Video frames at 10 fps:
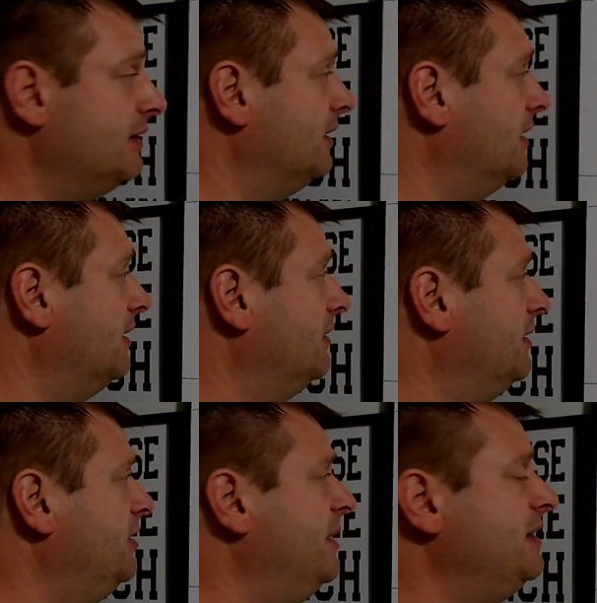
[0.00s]
a
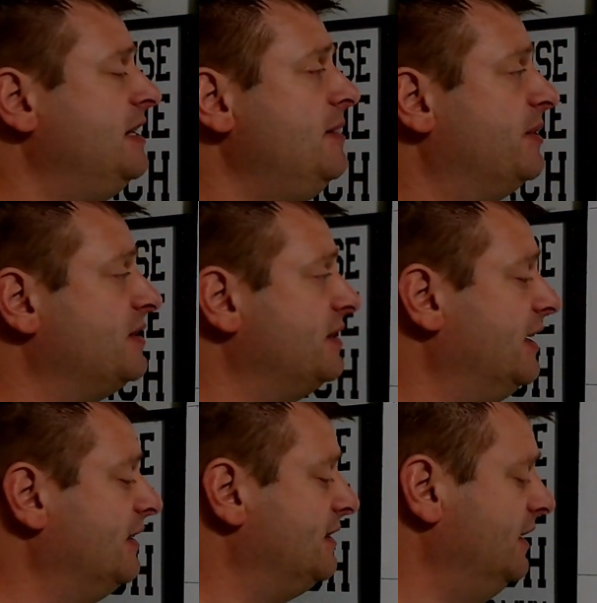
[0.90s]
little bit deeper
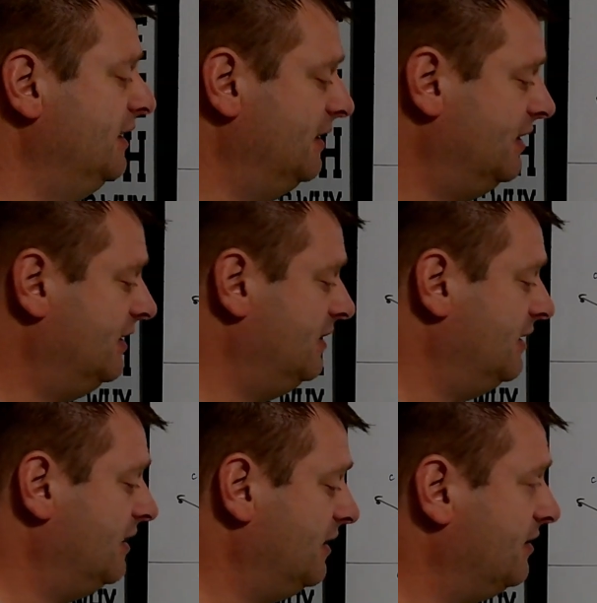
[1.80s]
slant than a